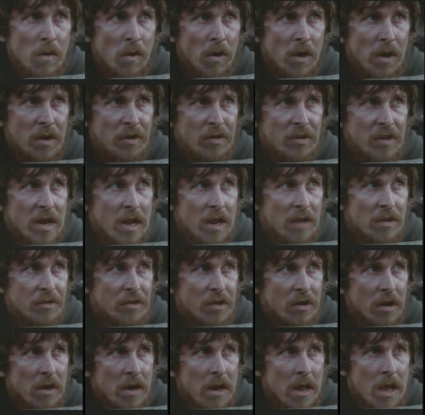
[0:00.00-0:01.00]
you know where
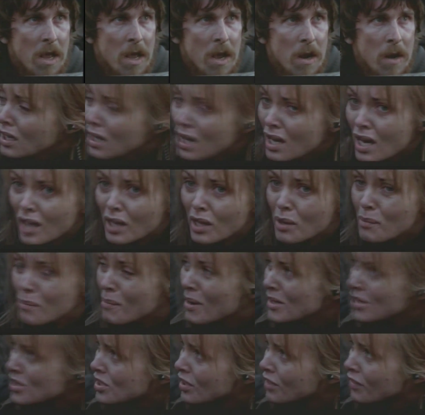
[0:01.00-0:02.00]
would she find a,
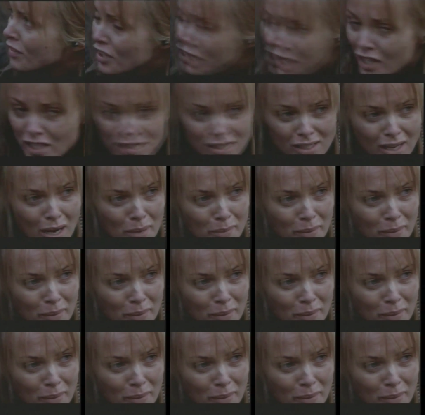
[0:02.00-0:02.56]
a, a,